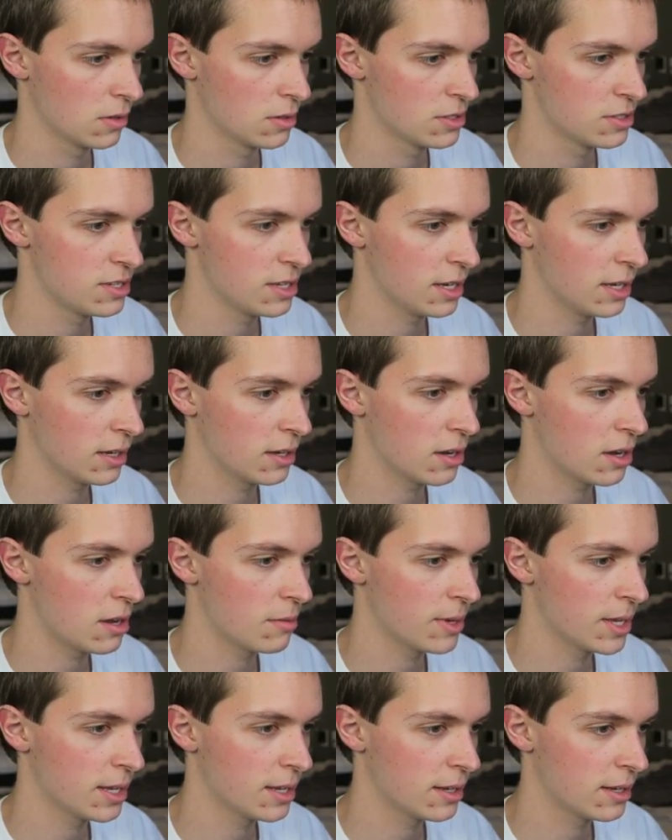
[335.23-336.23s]
Singing
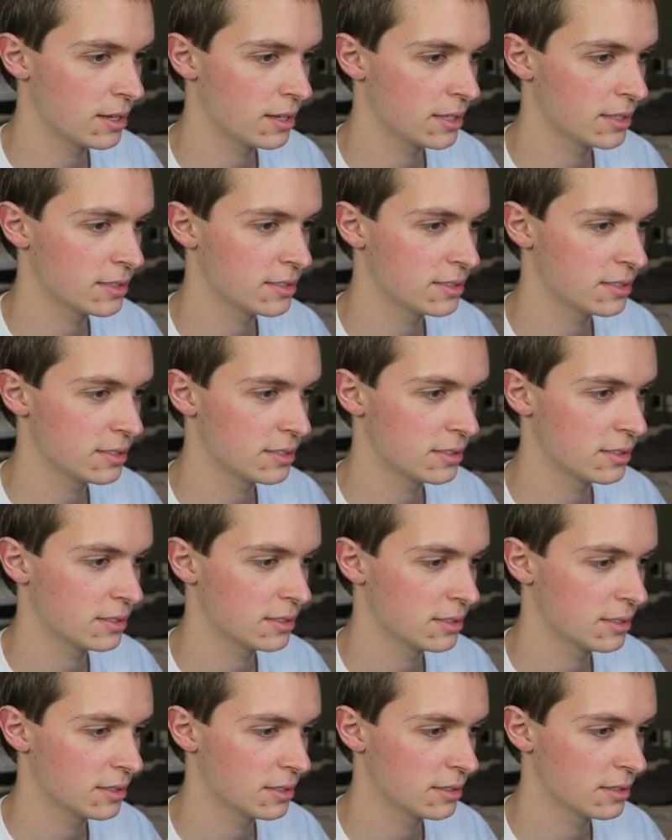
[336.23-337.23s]
comment.
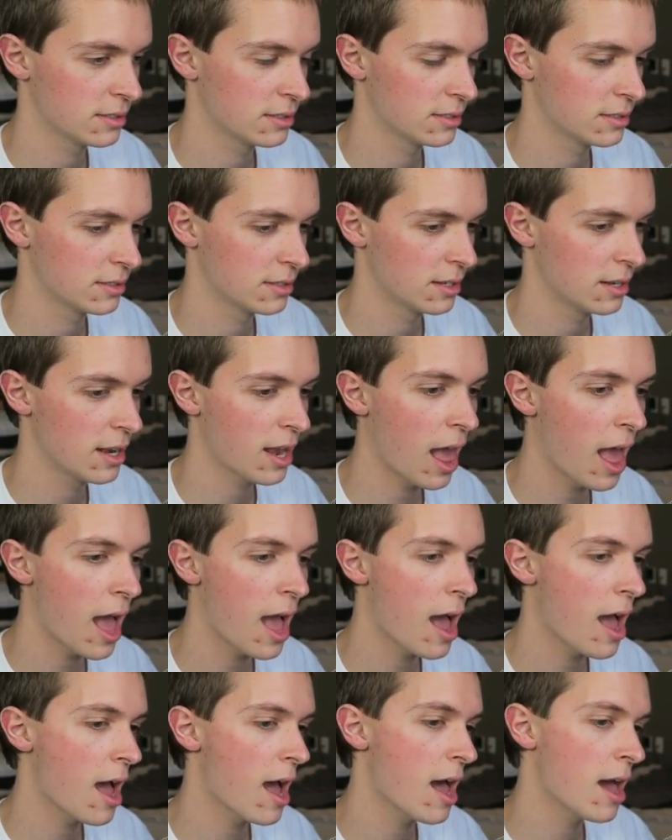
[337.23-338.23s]

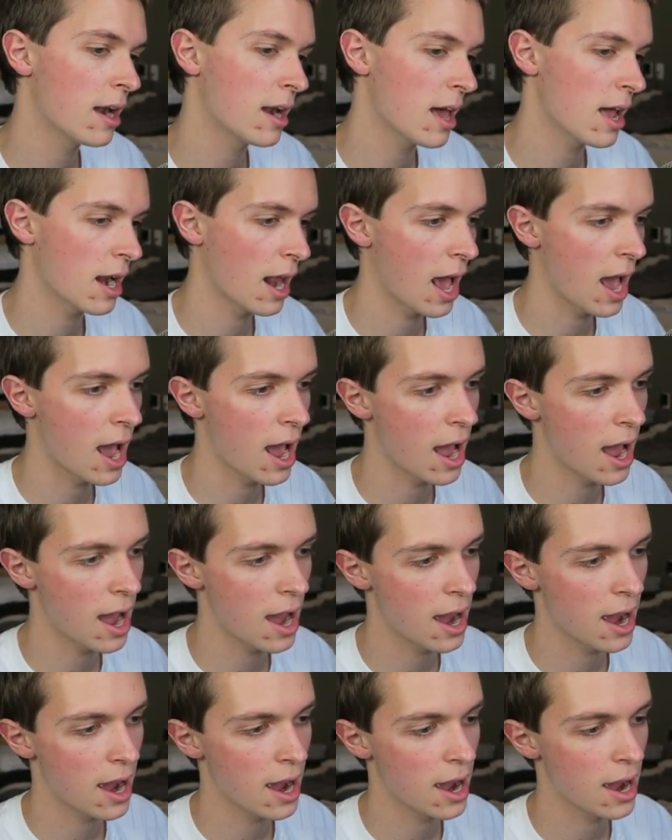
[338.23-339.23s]
La la
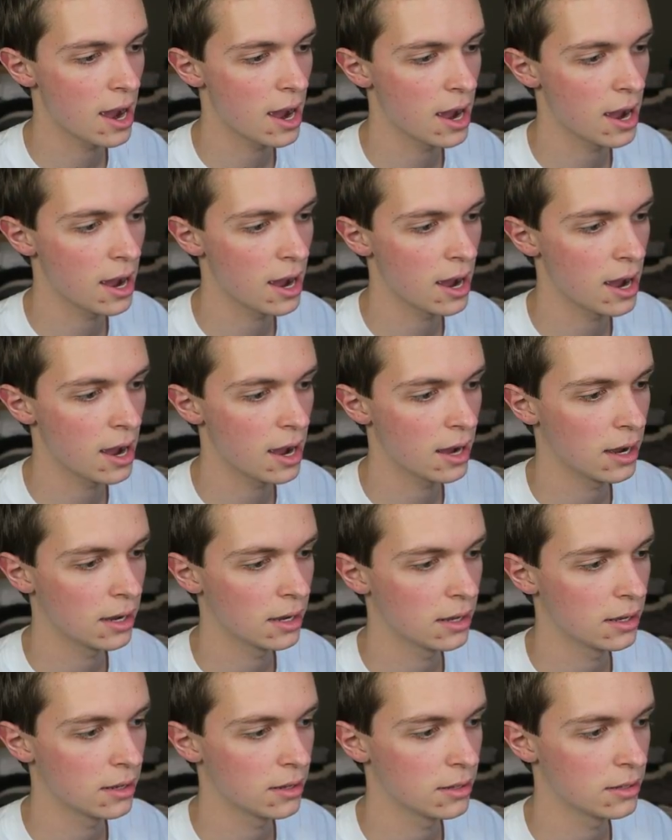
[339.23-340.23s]
la.
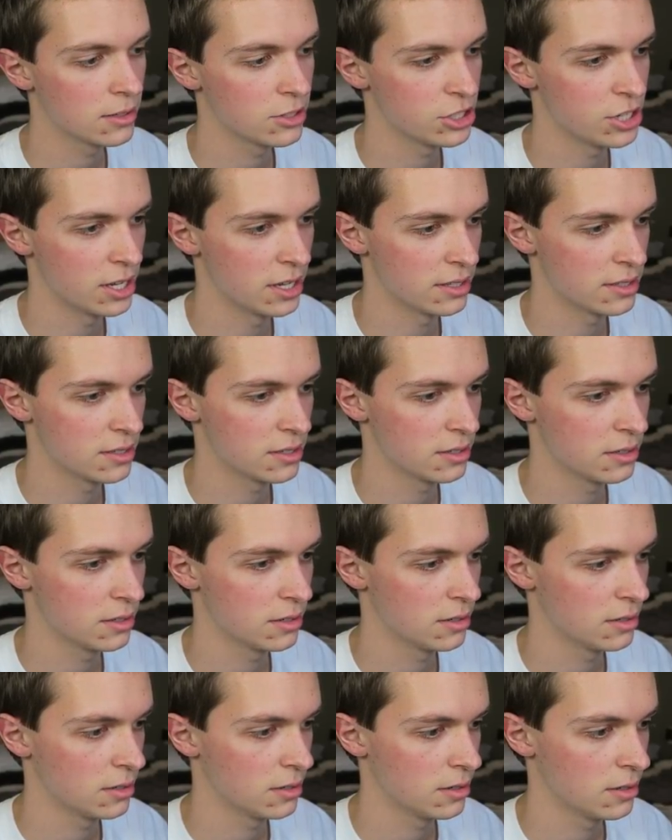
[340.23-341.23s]
Shit.
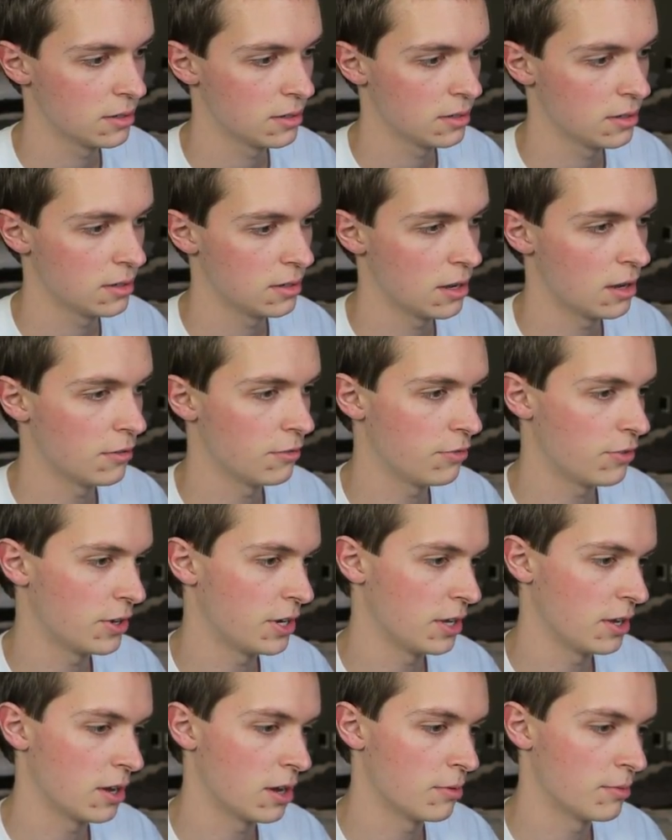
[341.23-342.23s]

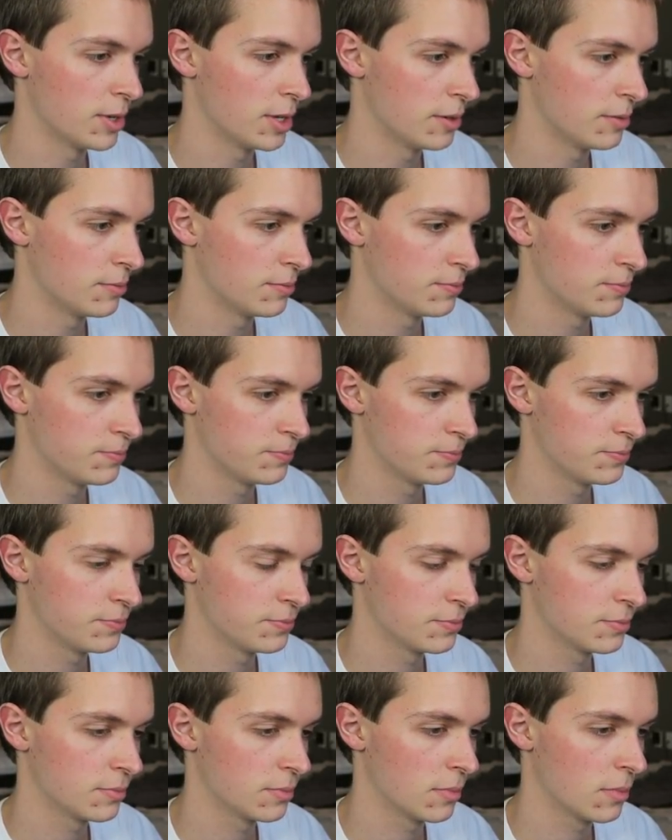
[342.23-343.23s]
Unfunny comment.
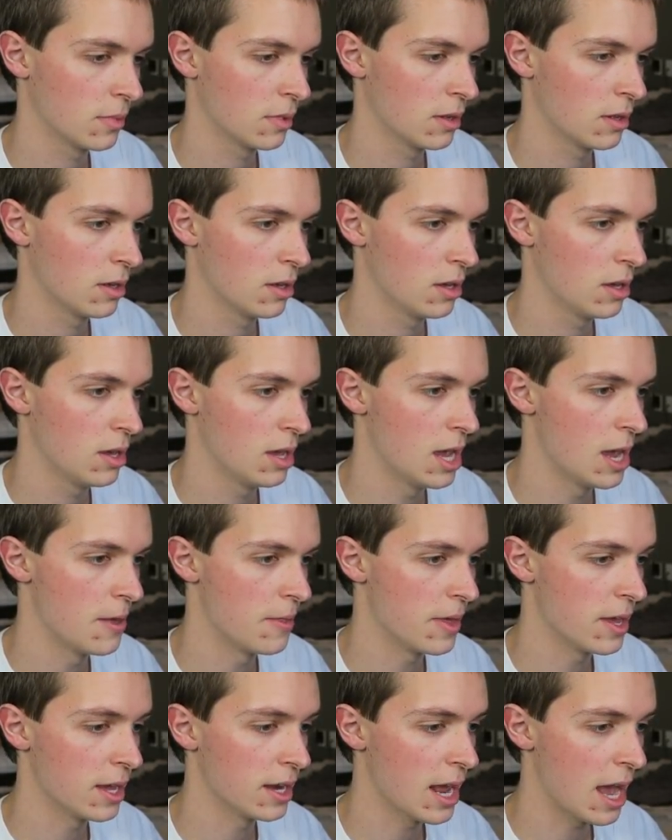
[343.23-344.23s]

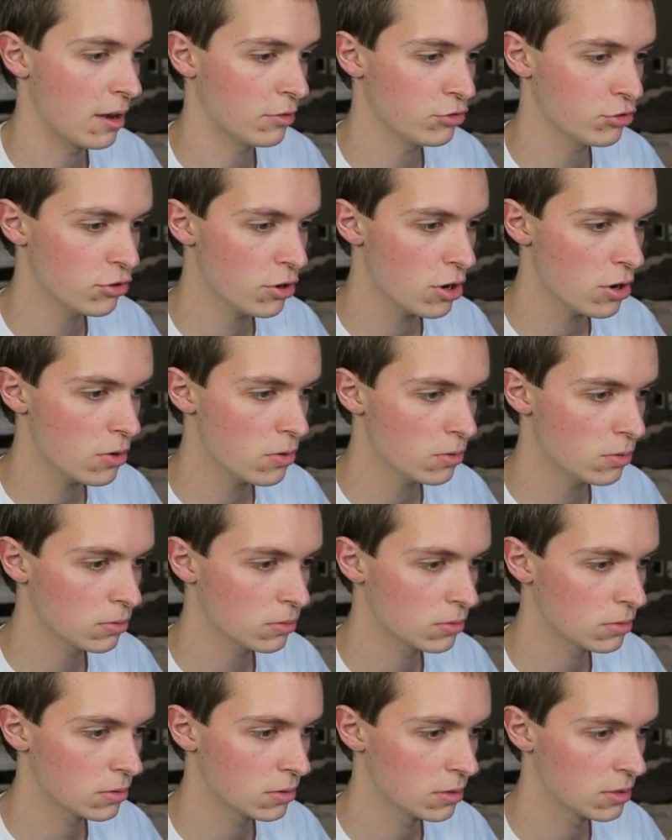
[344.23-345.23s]
And then outro?
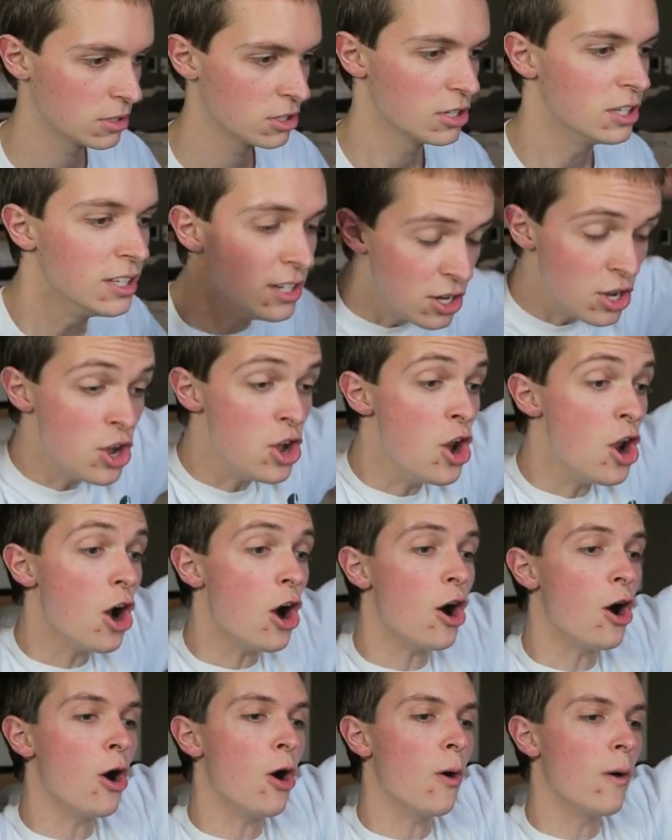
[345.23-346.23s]

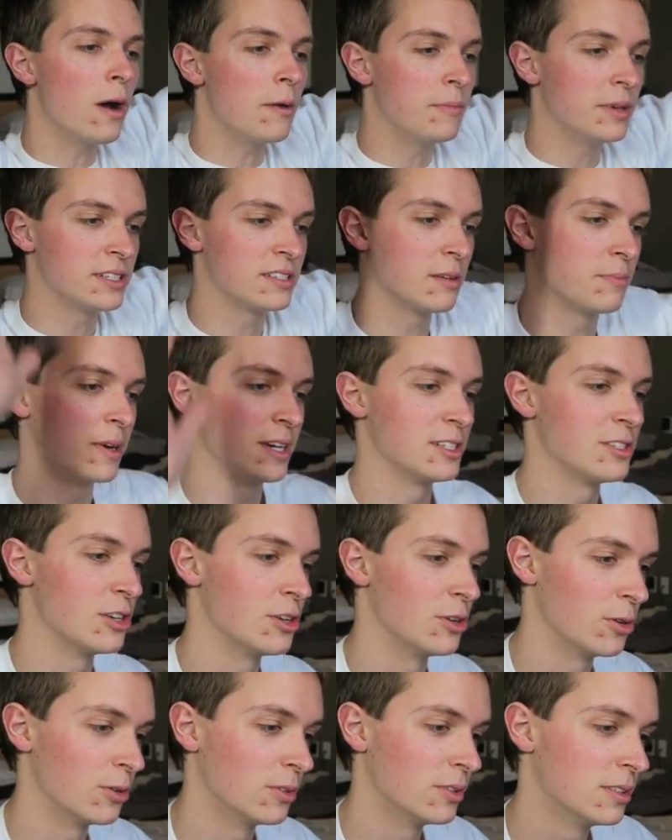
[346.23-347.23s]
No! I missed it by
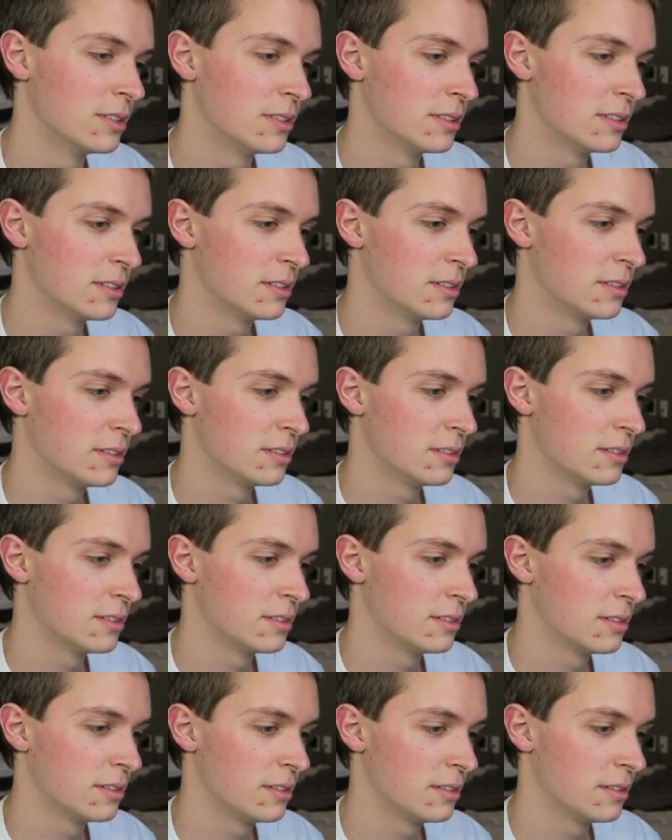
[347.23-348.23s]
2.
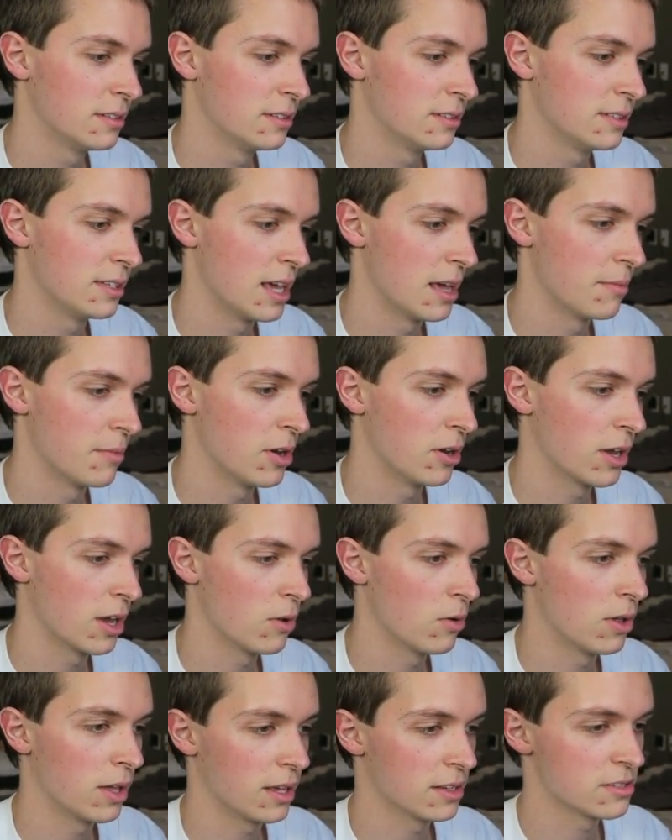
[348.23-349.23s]
Damn. Okay,
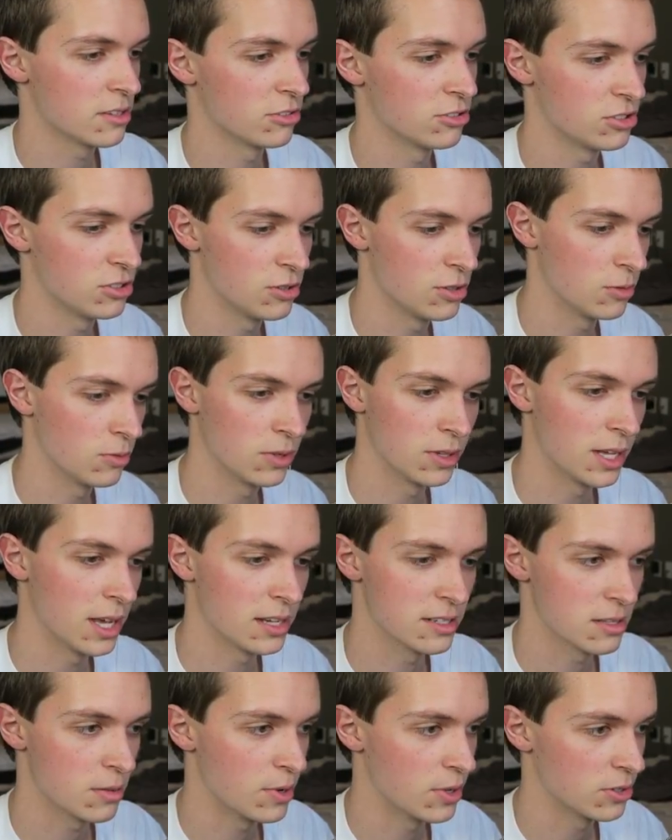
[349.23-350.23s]
well, I guess I'll just do the one that
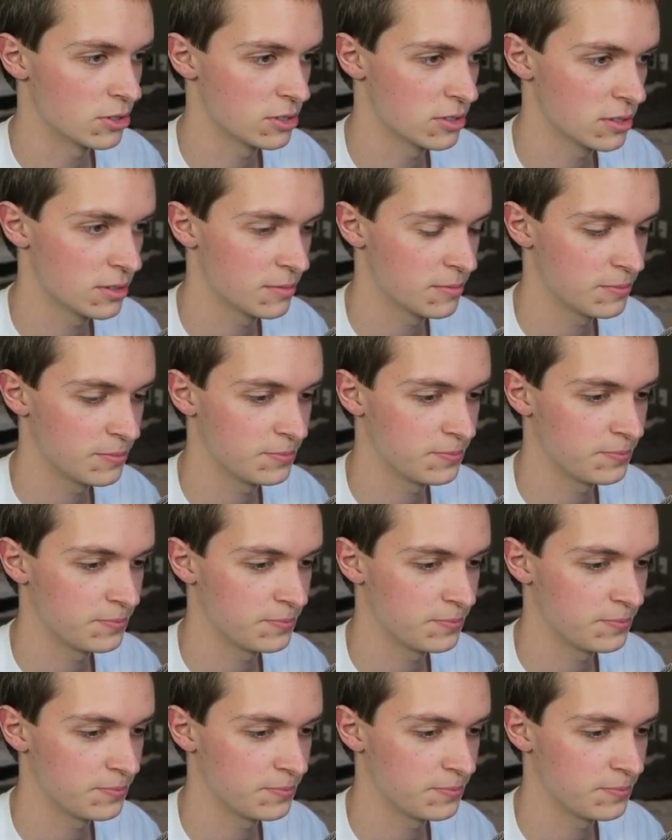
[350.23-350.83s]
has the most.